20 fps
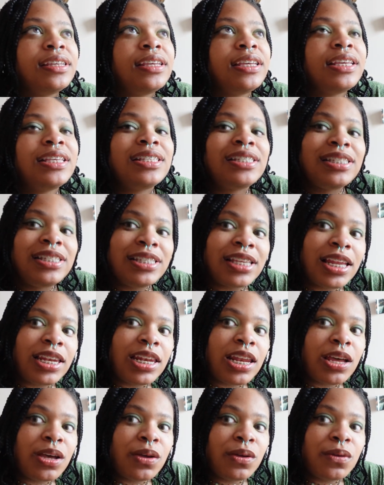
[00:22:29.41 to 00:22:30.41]
is
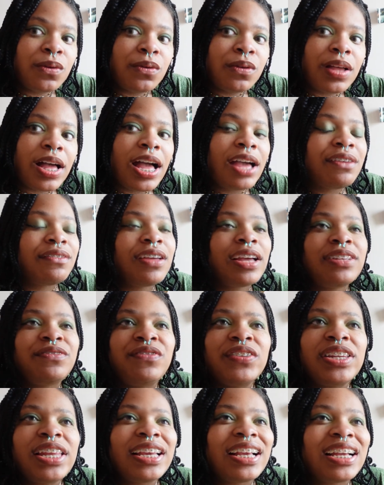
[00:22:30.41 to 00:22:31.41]
yellow. I, I
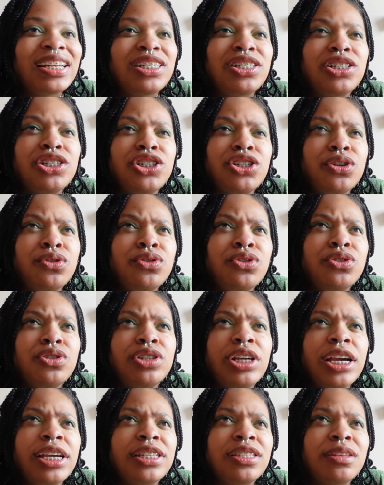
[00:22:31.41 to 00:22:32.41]
feel like I should have showed you
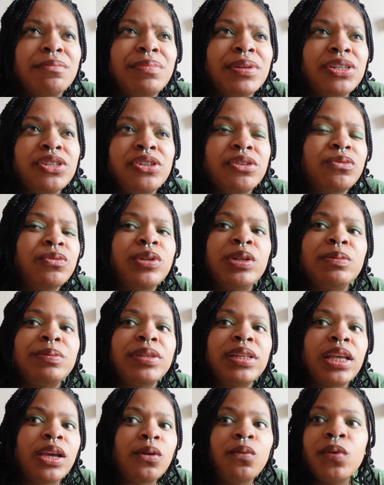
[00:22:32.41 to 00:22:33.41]
guys the picture and would have
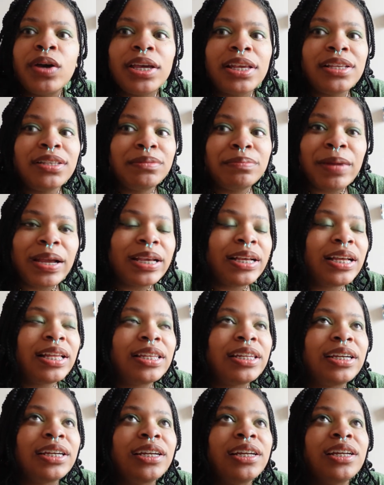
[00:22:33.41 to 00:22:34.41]
been like, what is my
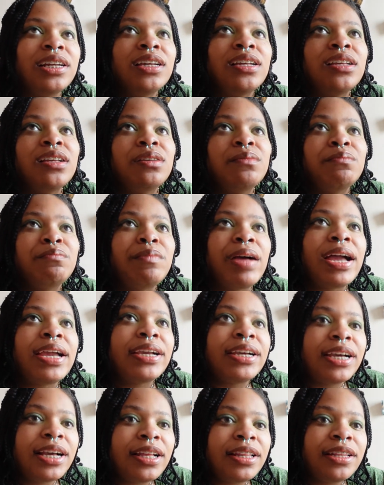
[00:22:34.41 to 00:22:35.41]
color? My
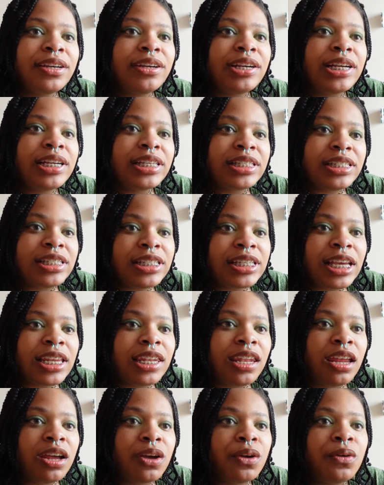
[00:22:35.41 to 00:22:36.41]
color is
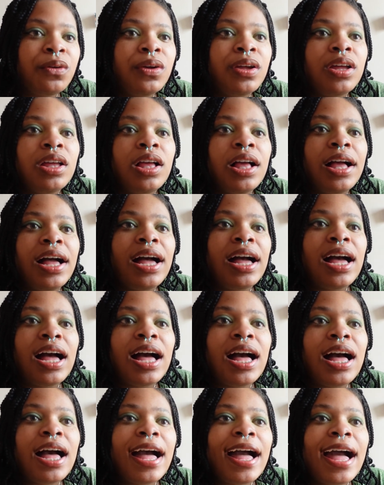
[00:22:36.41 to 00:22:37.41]
yellow.
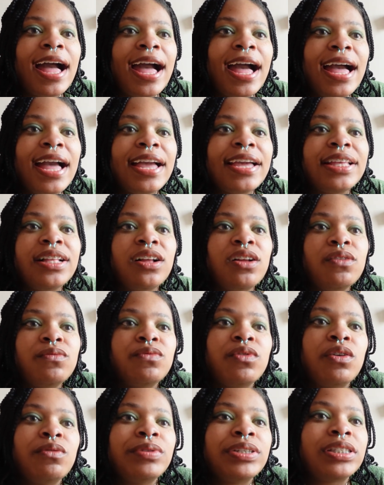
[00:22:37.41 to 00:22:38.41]
I
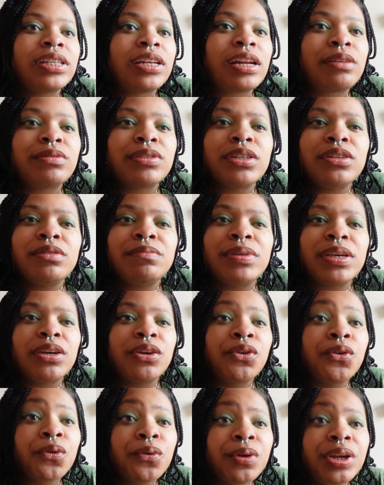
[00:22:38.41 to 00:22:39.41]
always thought I was gonna be a
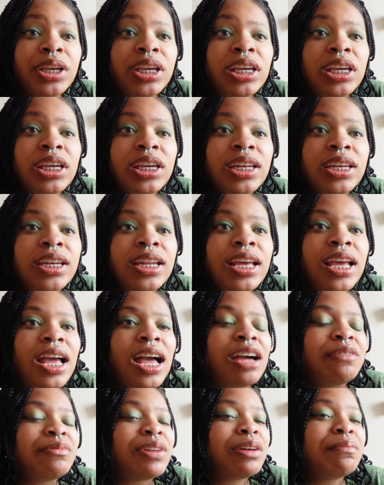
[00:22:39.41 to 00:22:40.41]
green.
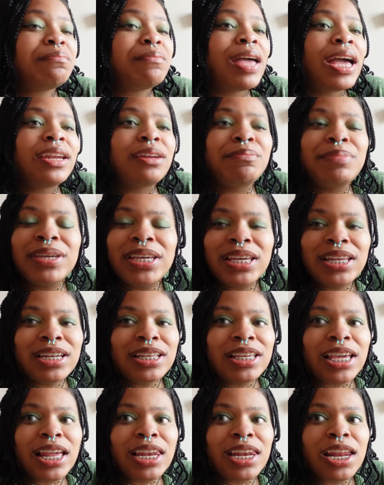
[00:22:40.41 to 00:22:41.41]
I'm not mad at being a
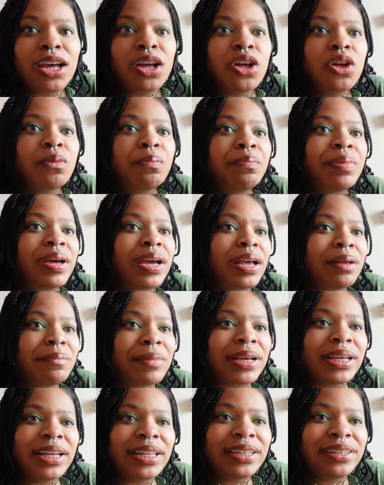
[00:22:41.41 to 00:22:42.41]
yellow, but
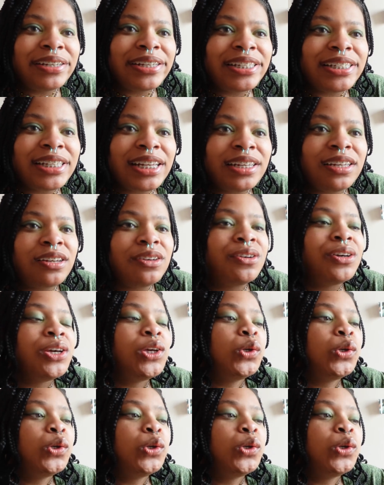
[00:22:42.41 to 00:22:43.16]
my color is yellow.